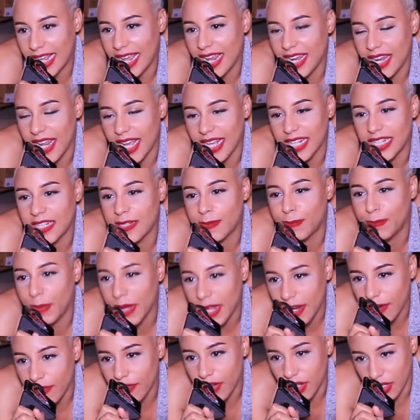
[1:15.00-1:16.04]
an
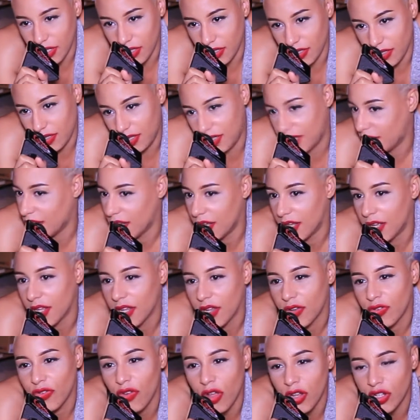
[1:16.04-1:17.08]
experience,
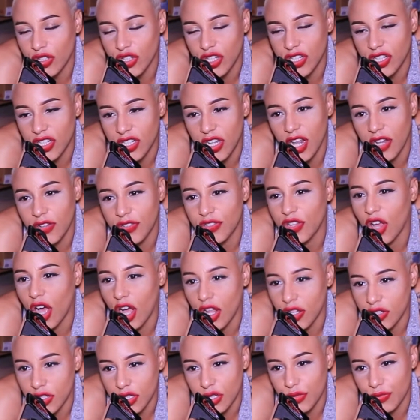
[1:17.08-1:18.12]
not just a
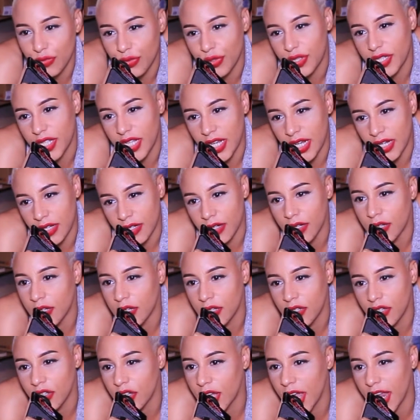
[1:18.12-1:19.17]
dance routine.
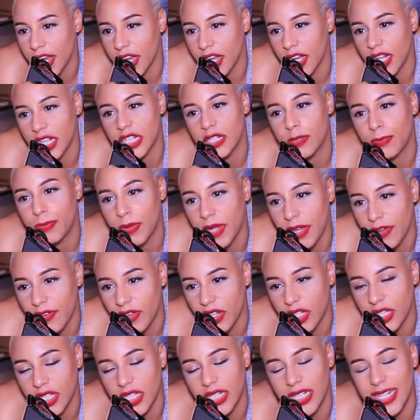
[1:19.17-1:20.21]
You're getting an
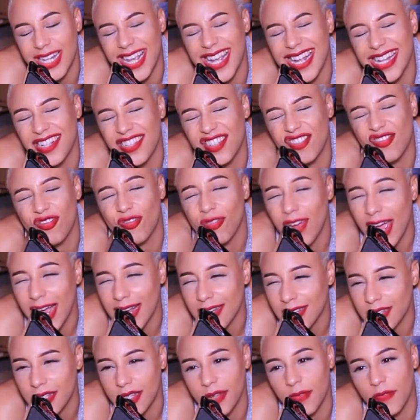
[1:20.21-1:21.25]
experience. It's an
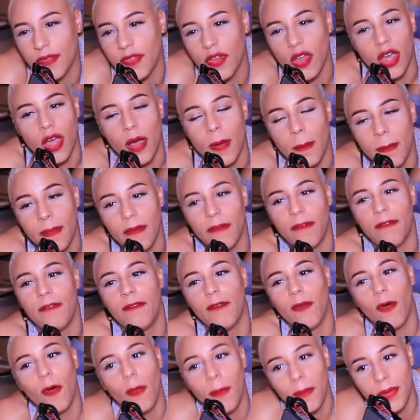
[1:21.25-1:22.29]
interactive
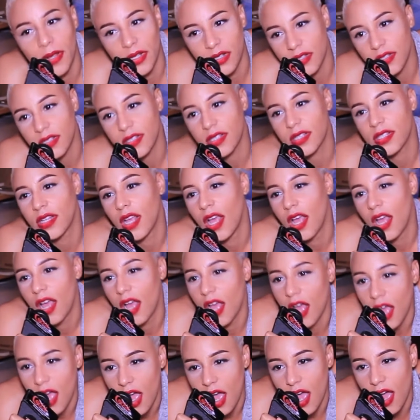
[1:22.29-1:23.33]
performance.
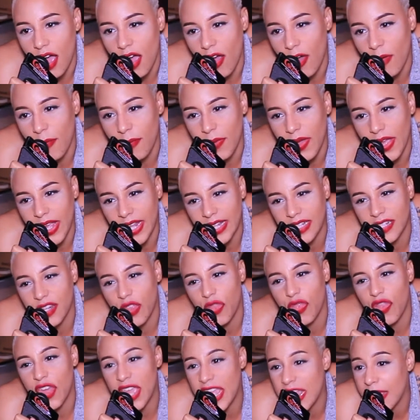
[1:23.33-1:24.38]
It's
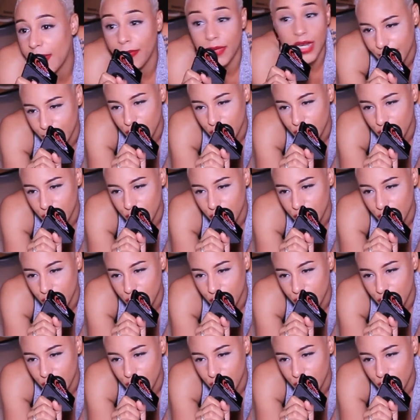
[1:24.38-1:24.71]
themed. I'm